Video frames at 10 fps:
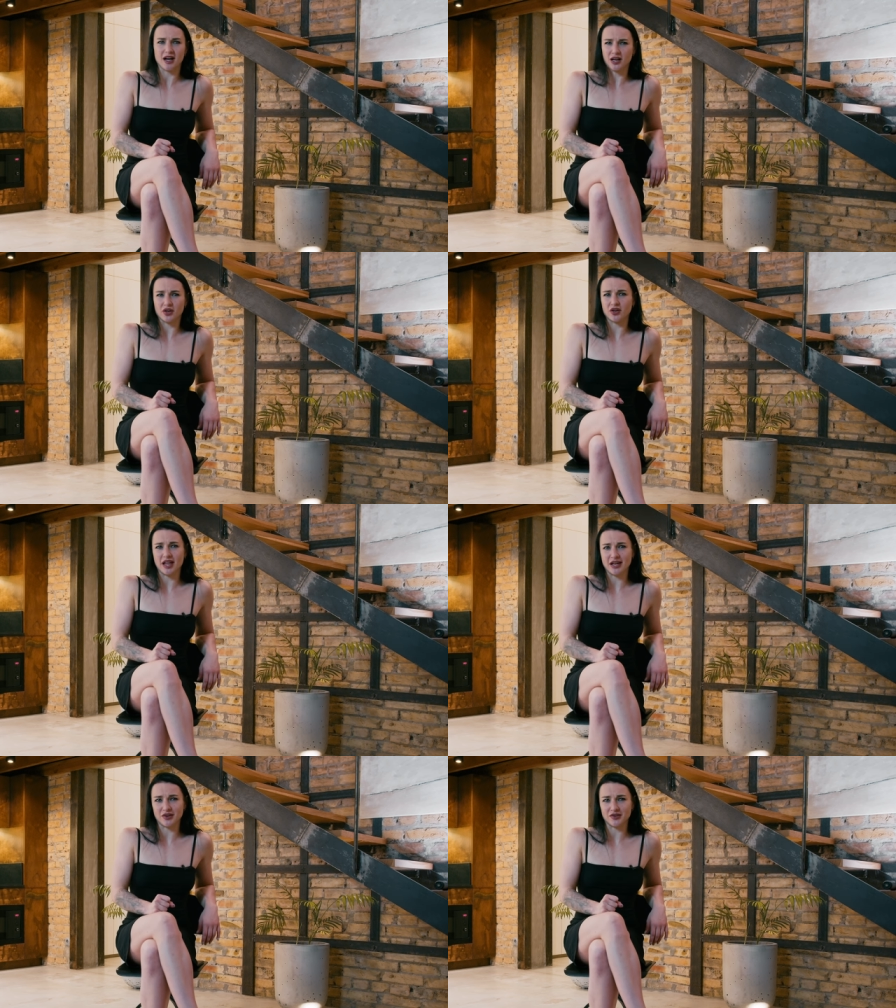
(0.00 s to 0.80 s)
I don't
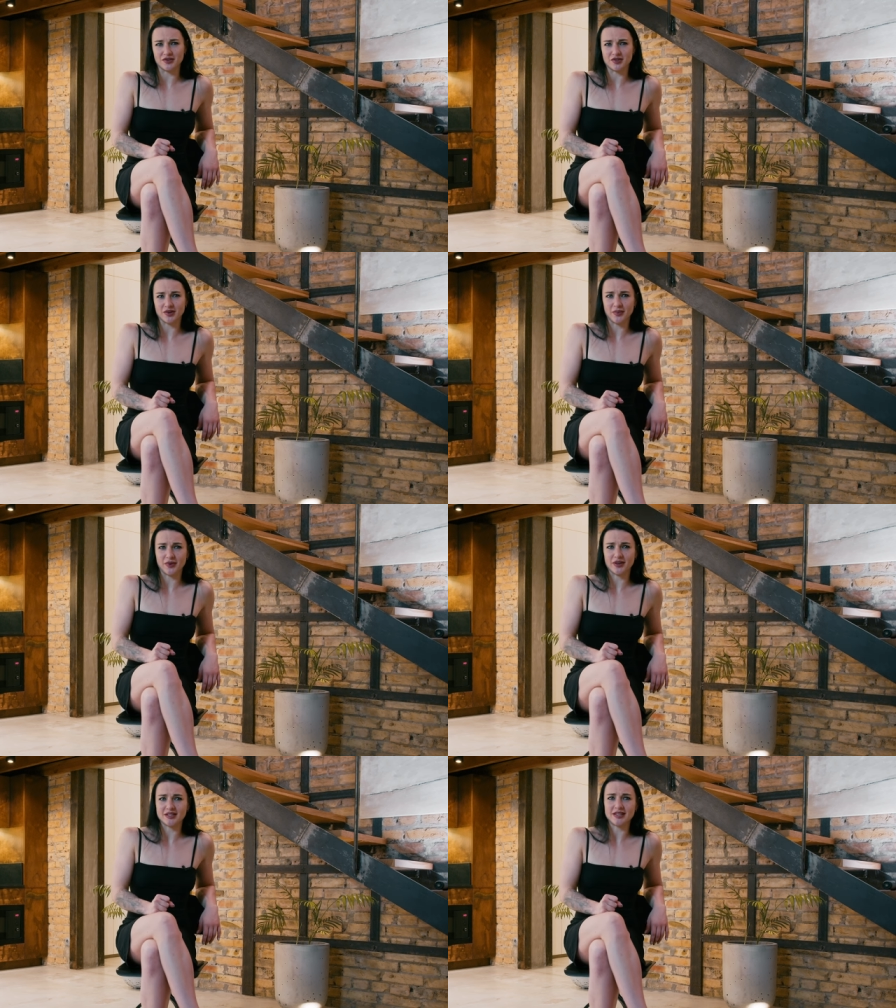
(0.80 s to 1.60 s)
like those
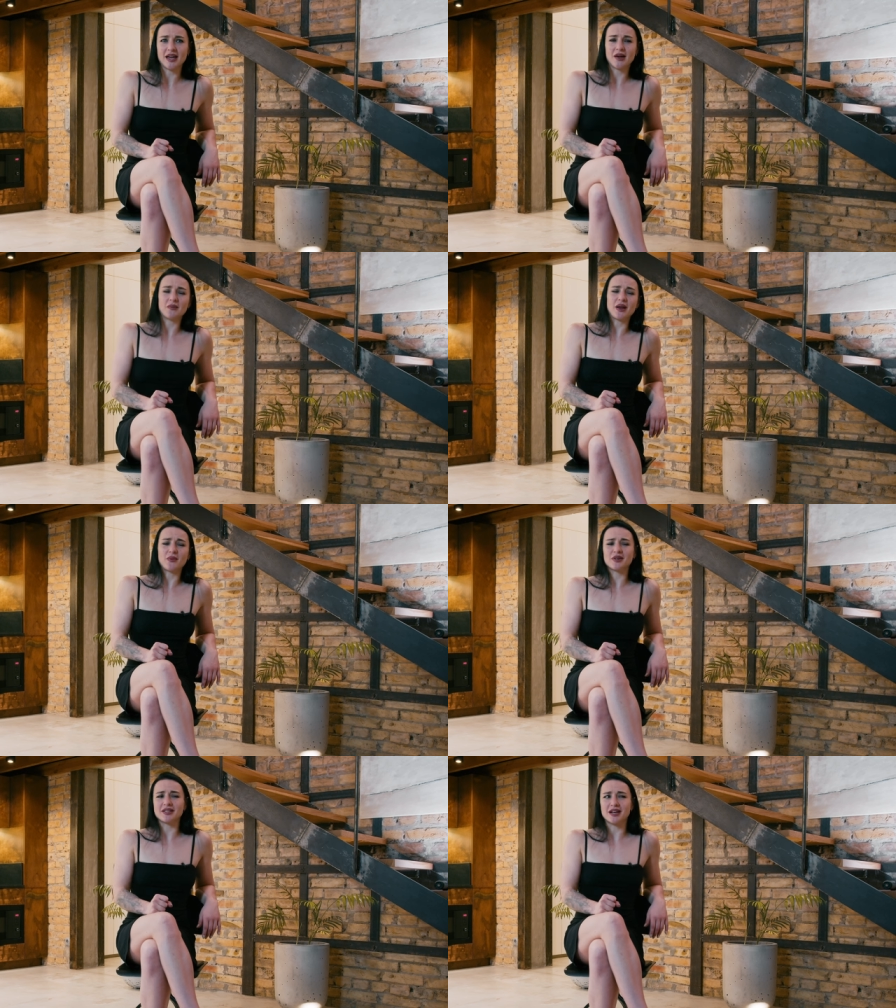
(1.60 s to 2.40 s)
strippers, but I
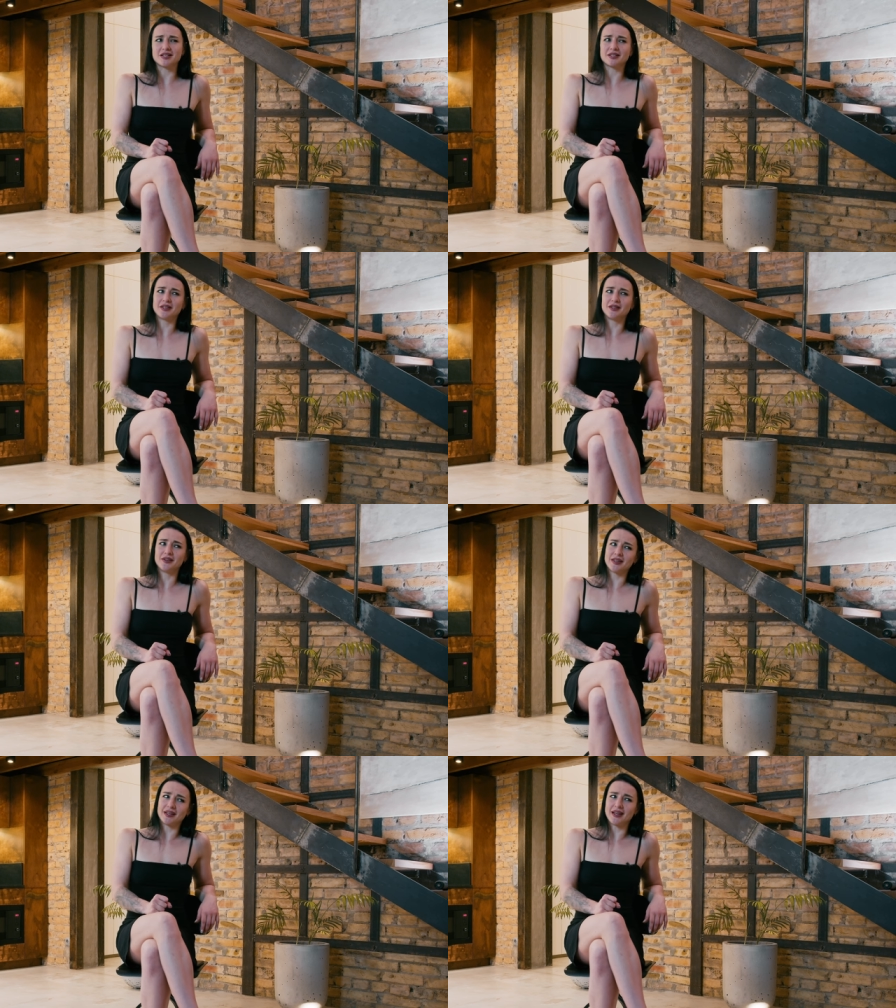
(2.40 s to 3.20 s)
was actually
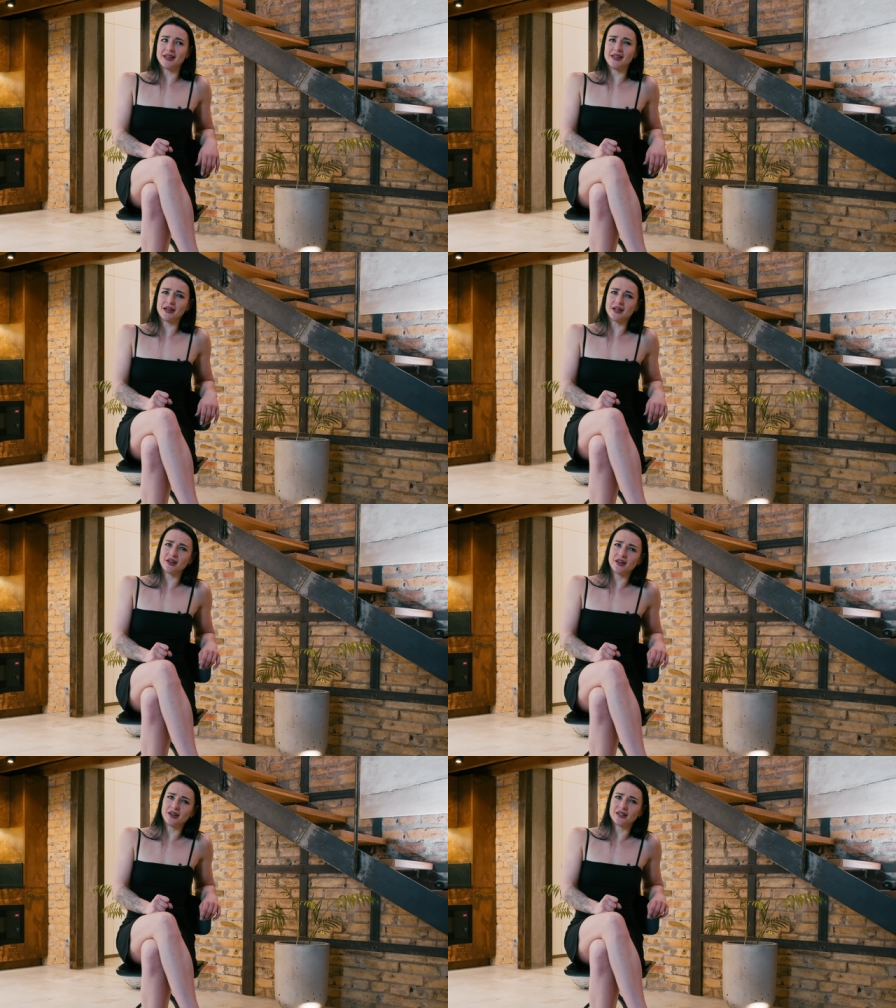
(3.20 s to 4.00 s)
looking at that
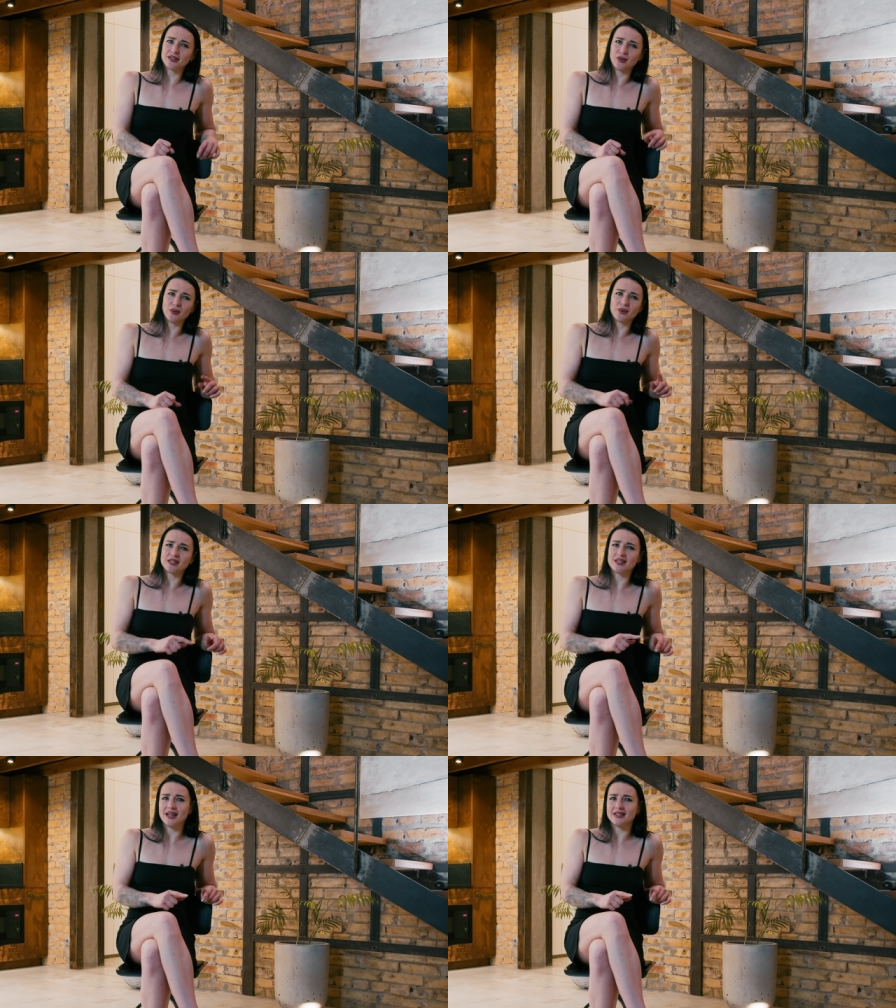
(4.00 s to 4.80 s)
girls who was
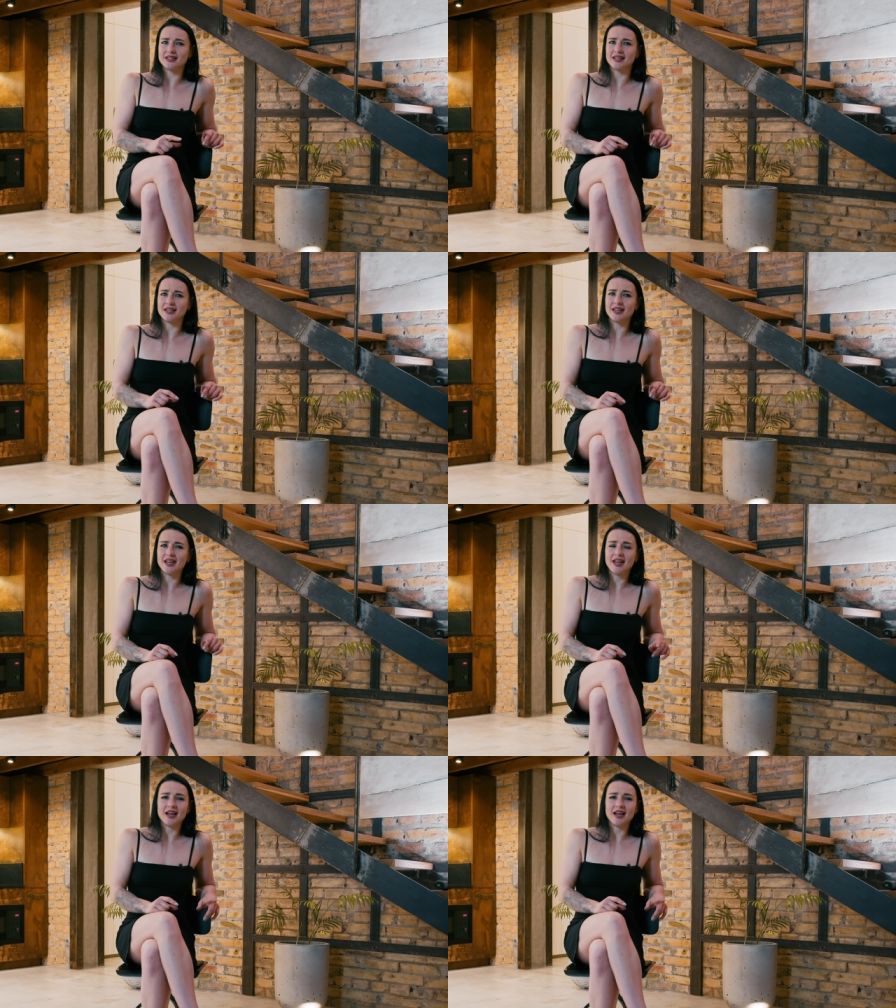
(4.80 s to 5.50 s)
dancing,